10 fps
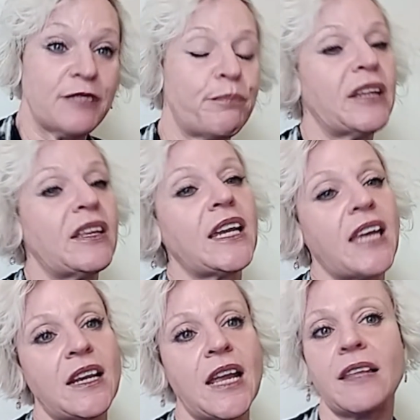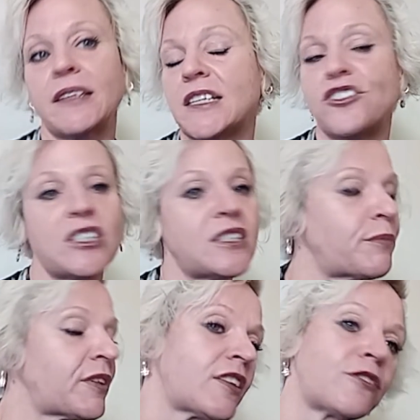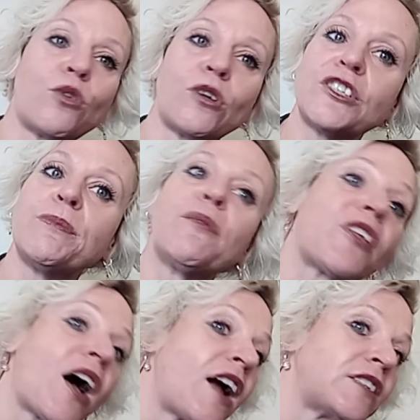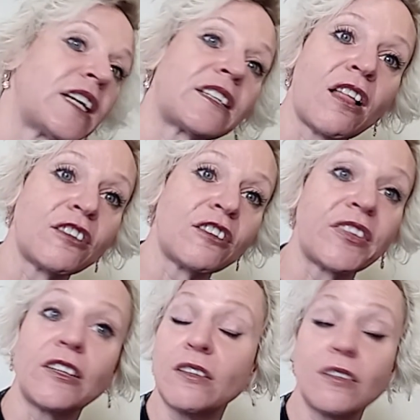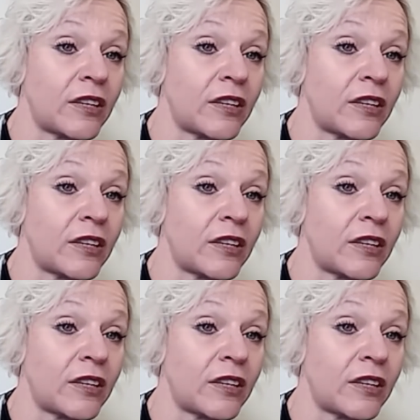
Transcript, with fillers: but again, alien is just something that's foreign to me with higher technology than